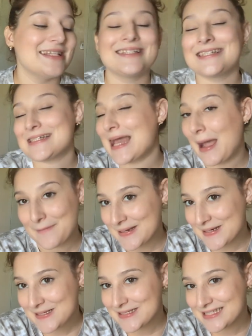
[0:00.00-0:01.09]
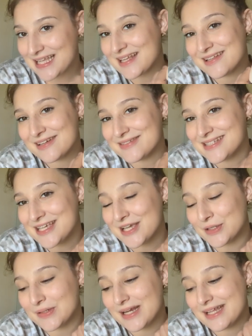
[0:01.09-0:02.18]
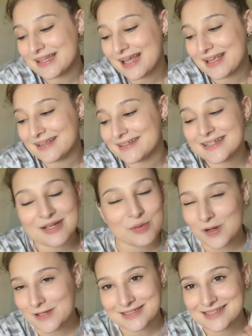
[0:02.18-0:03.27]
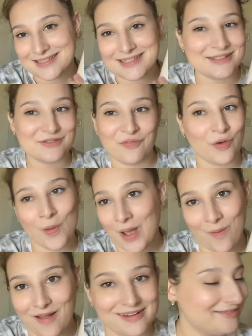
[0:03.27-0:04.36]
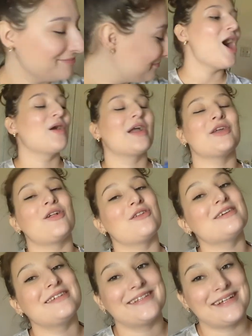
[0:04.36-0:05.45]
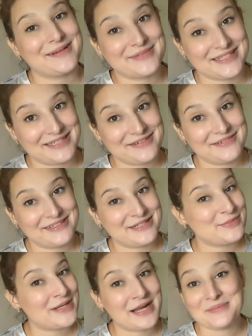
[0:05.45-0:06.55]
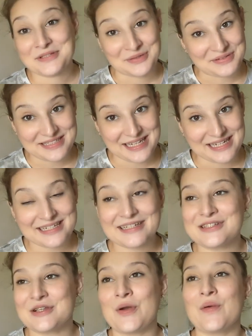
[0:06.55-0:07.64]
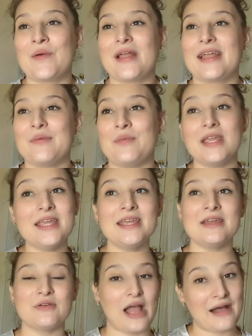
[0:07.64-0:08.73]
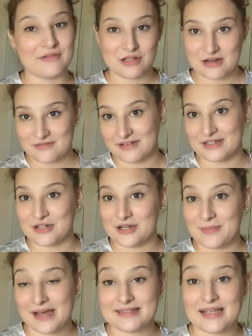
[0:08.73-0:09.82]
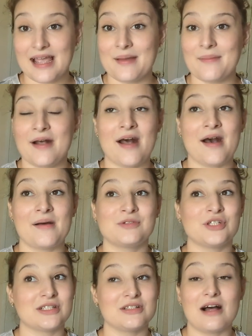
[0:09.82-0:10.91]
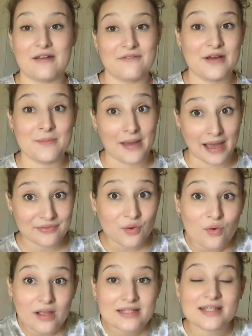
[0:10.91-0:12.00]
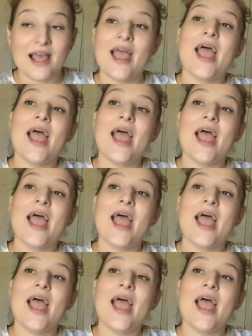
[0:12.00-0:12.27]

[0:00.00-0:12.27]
instant happiness. And I thought it was cute and like it works it's for what I want. Okay, y'all are gonna think I'm silly for this, but I'm so excited. So we have a lot of fun during bath time. Um, she has a lot of fun bath toys